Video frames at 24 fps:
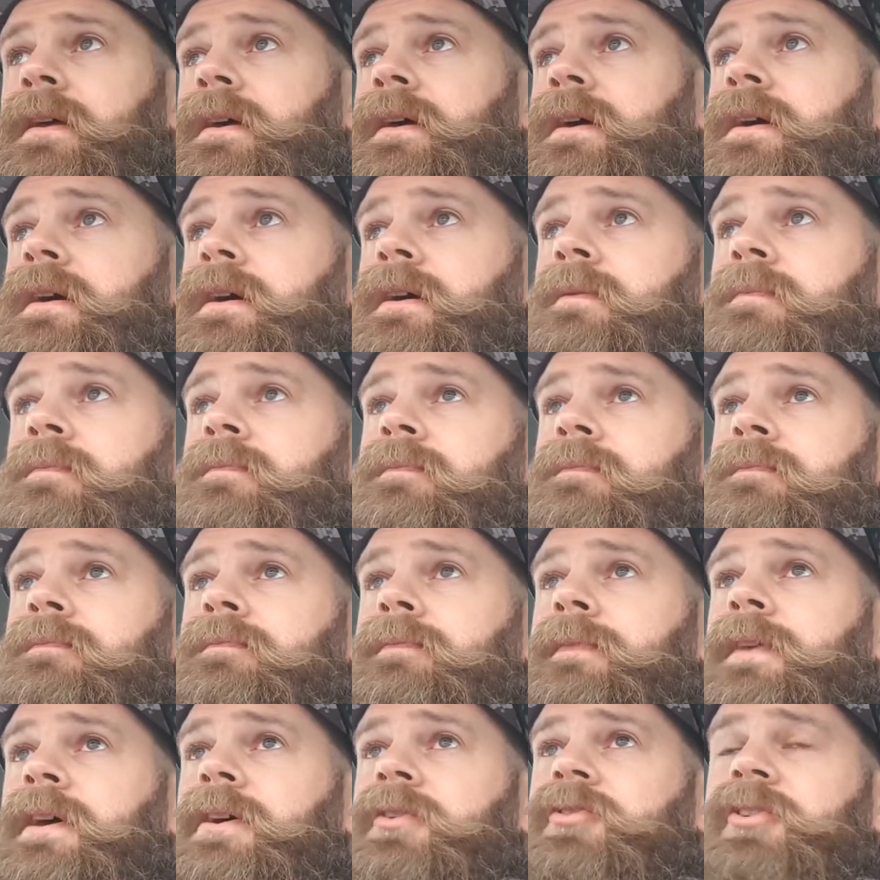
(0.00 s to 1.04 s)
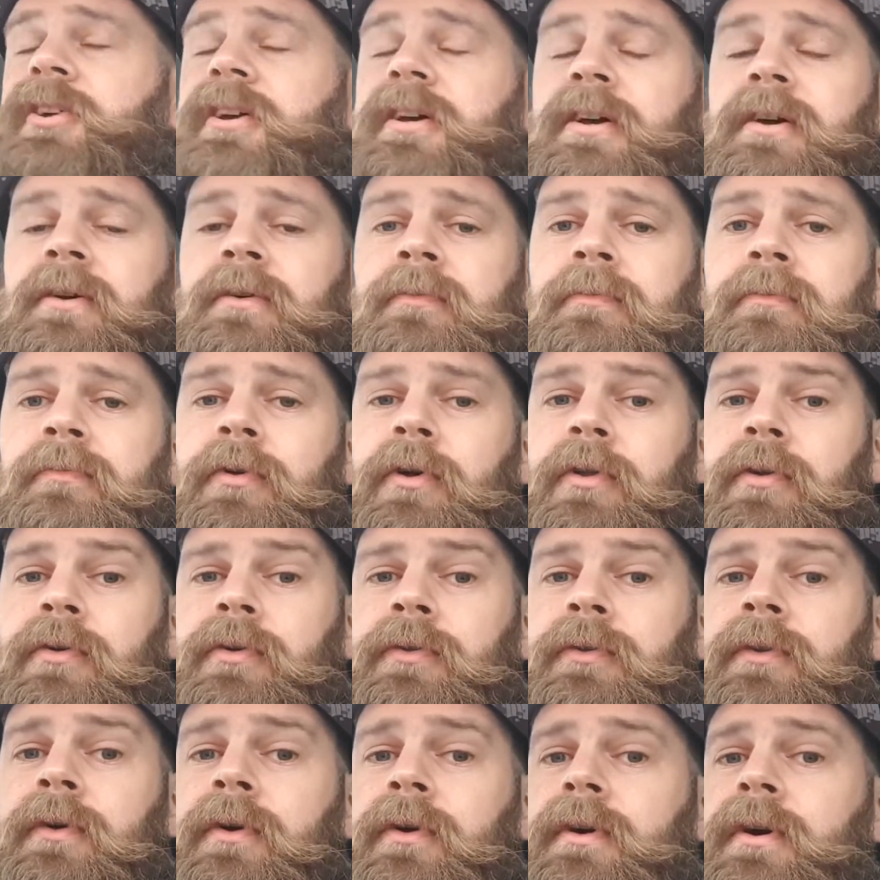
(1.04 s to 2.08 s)
Um, yeah, check it out
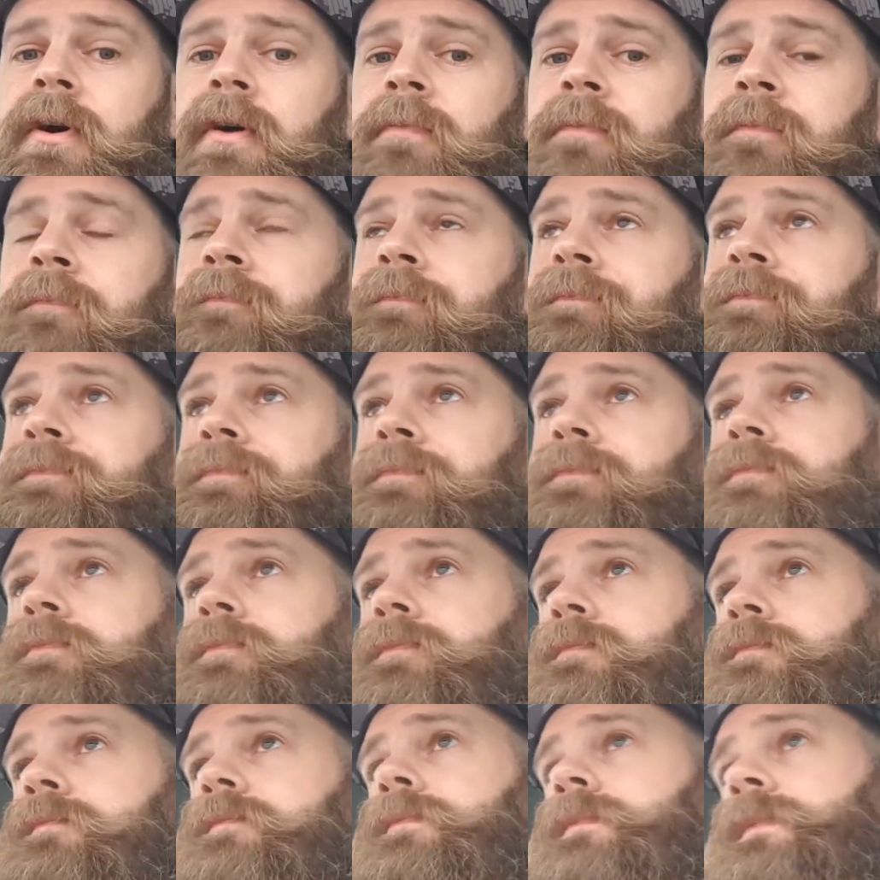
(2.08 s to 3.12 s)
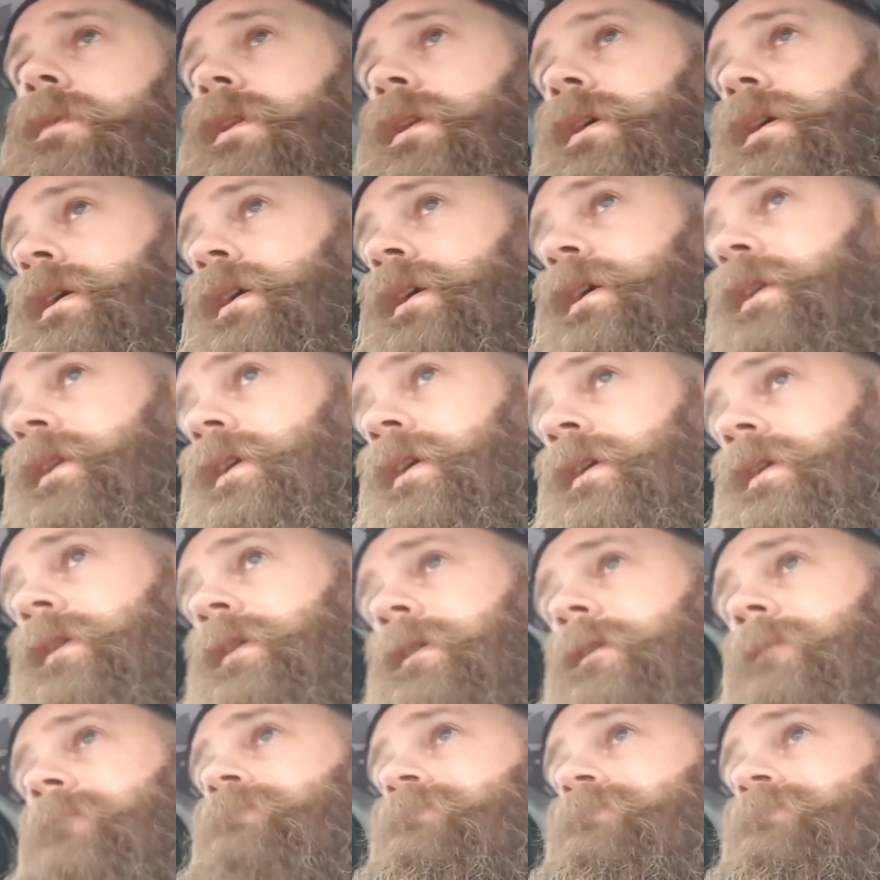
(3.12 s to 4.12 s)
brotherhood.com and uh,